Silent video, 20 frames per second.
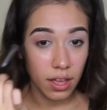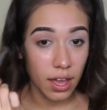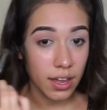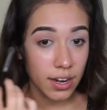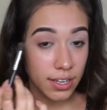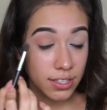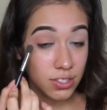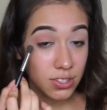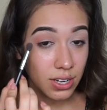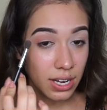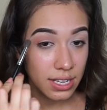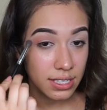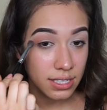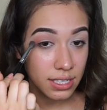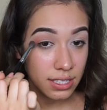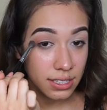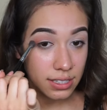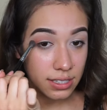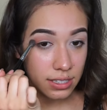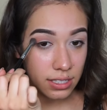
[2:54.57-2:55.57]
And as you guys
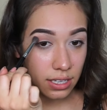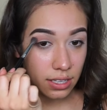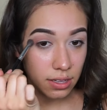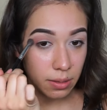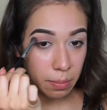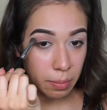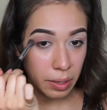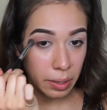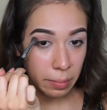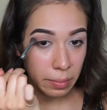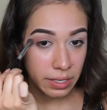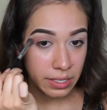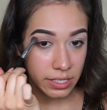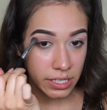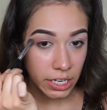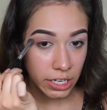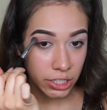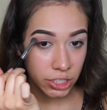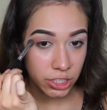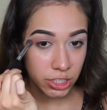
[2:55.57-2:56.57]
can see, the
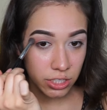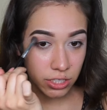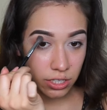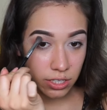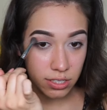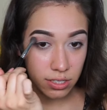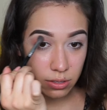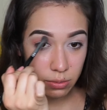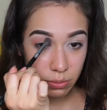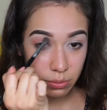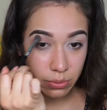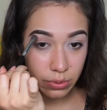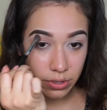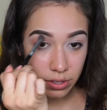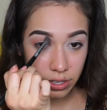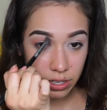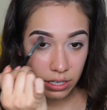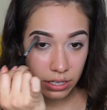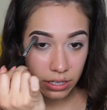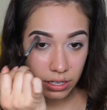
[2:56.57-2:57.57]
pigmentation is
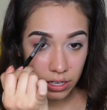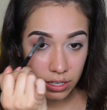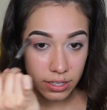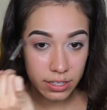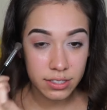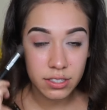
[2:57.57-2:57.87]
really good.